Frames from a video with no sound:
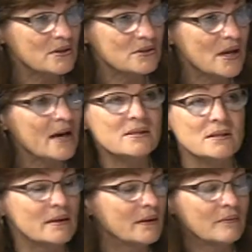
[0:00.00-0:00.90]

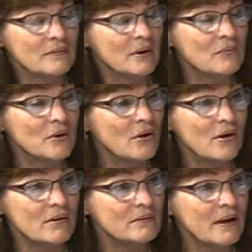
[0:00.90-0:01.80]
excellent, and we
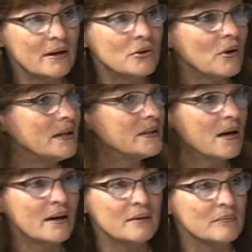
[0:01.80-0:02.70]
all had a great
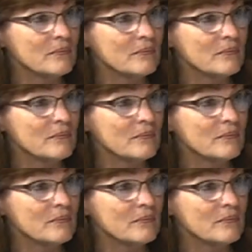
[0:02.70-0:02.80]
time.